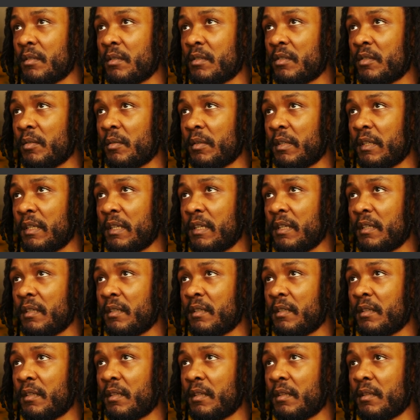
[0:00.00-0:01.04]
sort of get
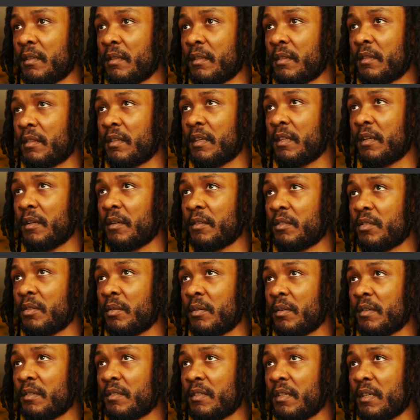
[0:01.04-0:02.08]
thinner
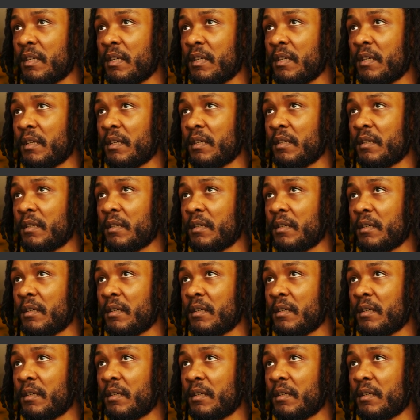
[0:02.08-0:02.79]
towards the end.